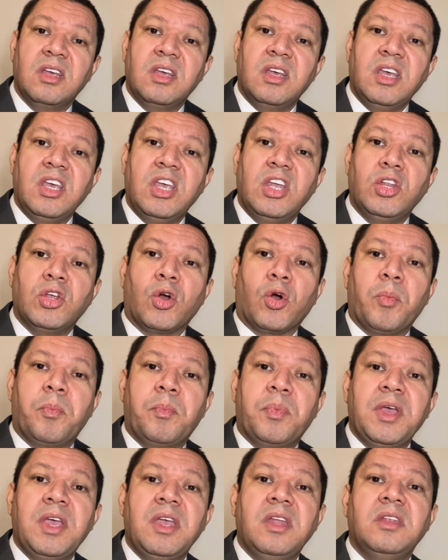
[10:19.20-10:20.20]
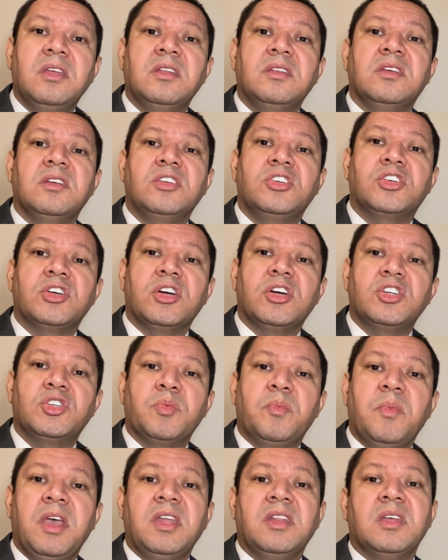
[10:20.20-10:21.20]
In your opinion, the judge
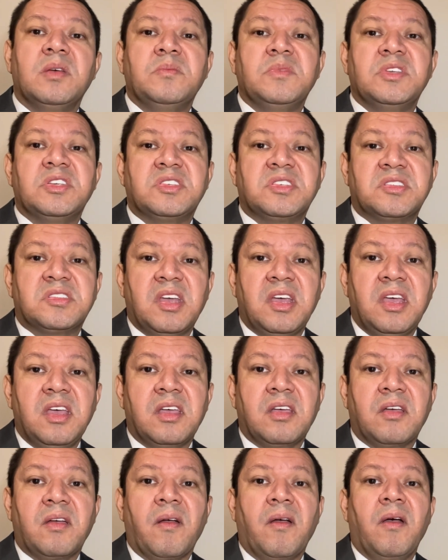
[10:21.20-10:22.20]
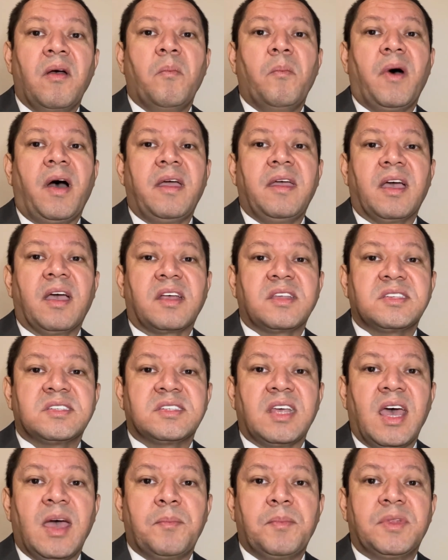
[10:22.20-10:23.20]
made a mistake by
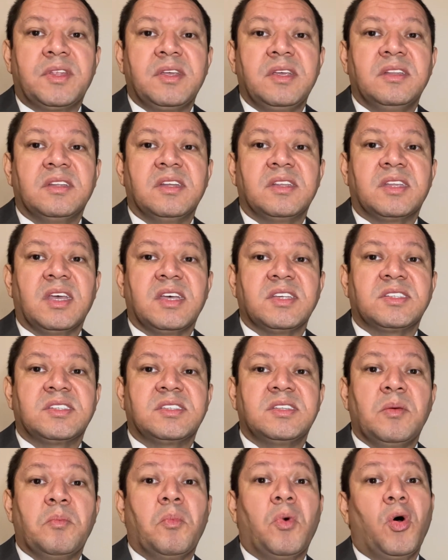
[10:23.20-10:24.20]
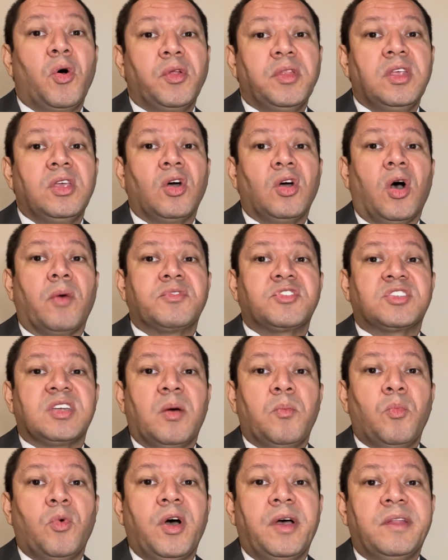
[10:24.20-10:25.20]
accepting the testimony of
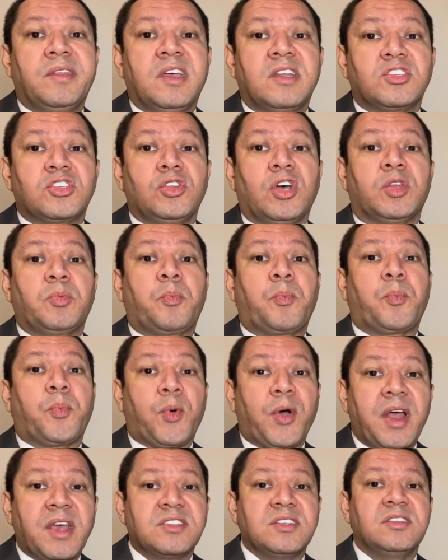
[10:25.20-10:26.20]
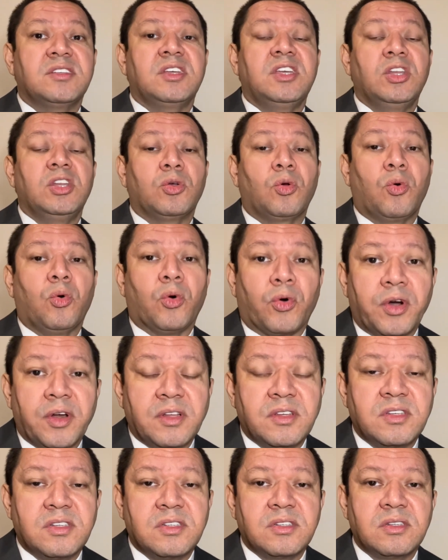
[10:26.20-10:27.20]
someone that's not present in
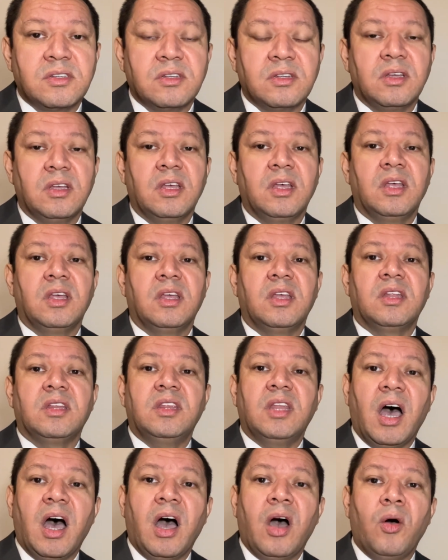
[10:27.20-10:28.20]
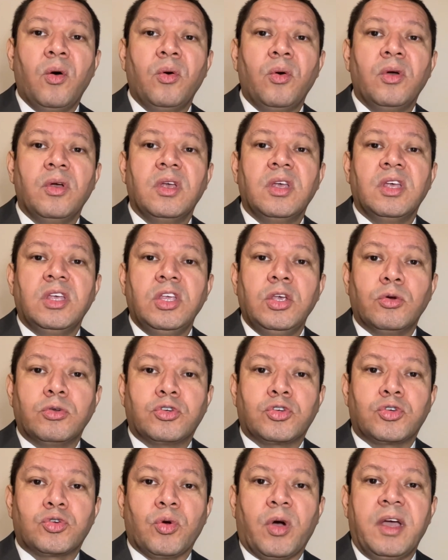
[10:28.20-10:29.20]
court. Now you
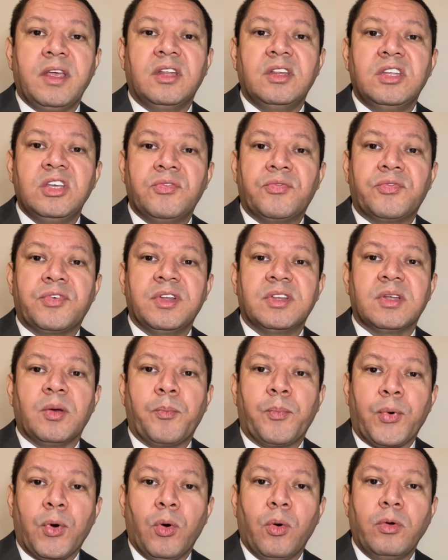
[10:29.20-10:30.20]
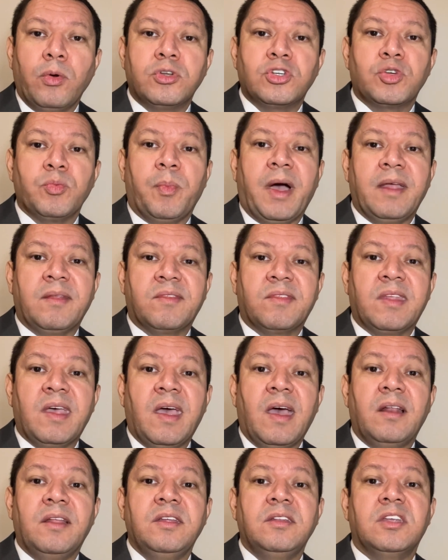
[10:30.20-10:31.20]
try a different approach by
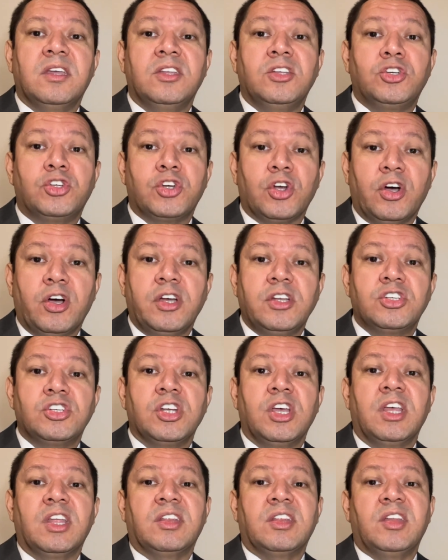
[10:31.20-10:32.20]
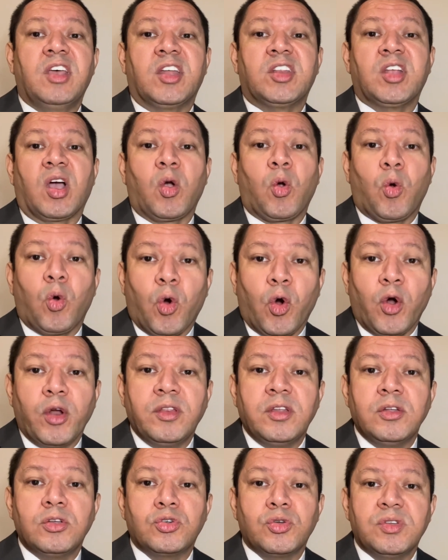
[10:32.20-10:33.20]
telling the judge that
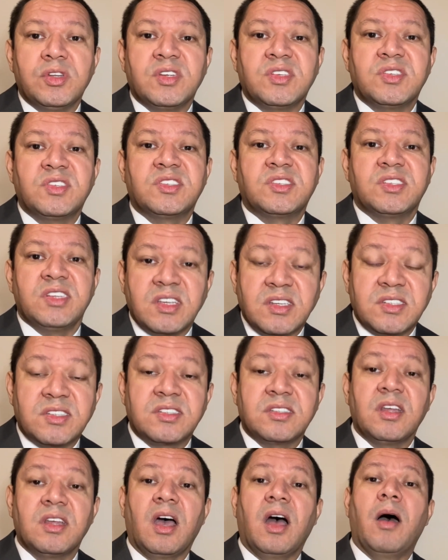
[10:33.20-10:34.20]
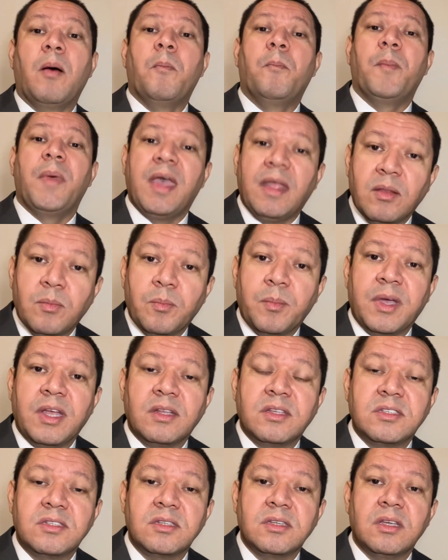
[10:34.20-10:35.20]
according to the Sixth
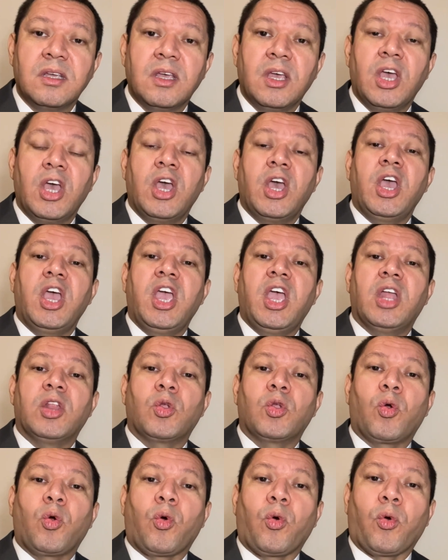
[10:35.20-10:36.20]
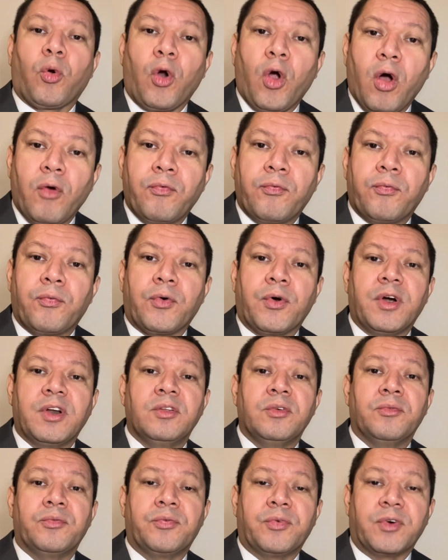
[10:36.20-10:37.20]
Amendment and
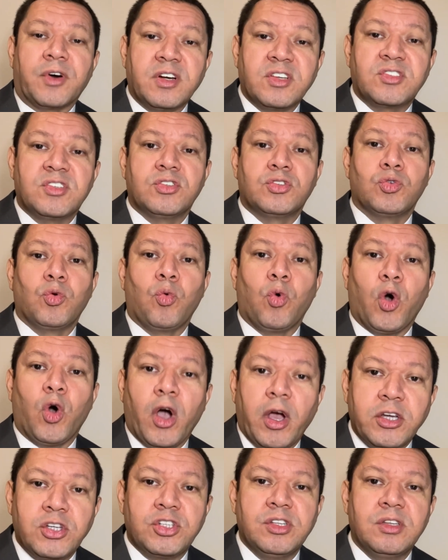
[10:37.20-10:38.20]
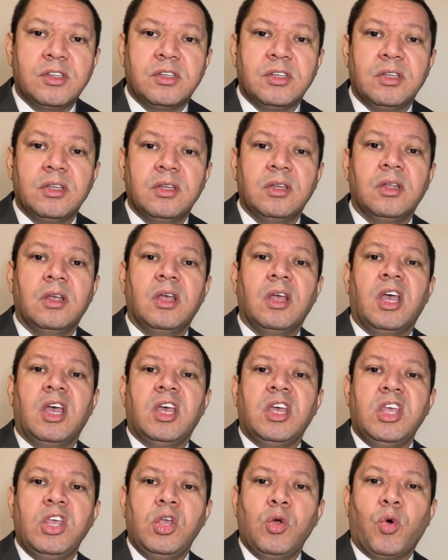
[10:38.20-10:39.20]
Crawford versus Washington,
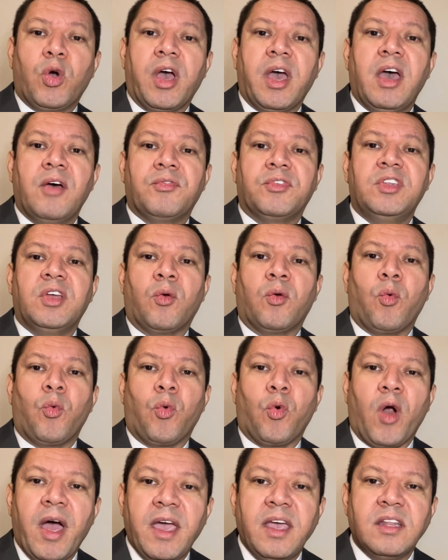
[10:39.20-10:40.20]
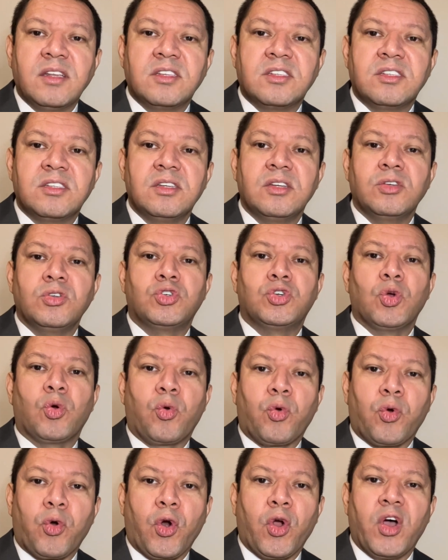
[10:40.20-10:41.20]
you have the right to
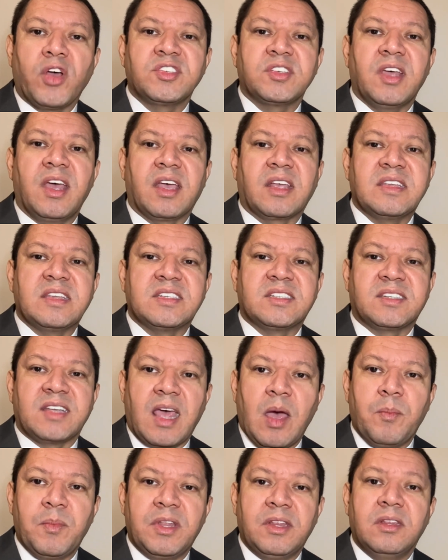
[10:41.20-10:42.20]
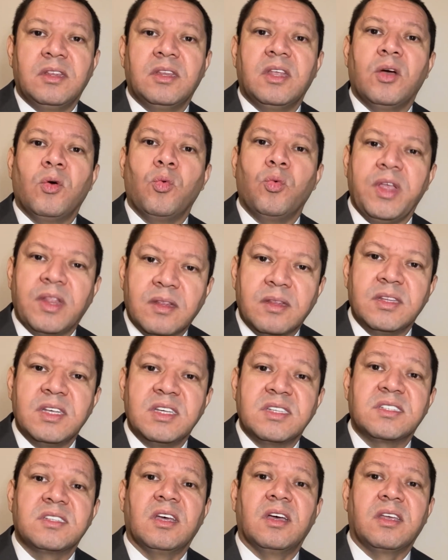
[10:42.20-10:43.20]
cross-examine the
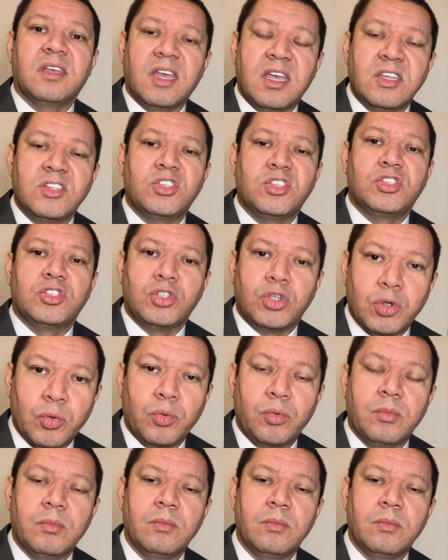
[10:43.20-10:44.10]
witness against you.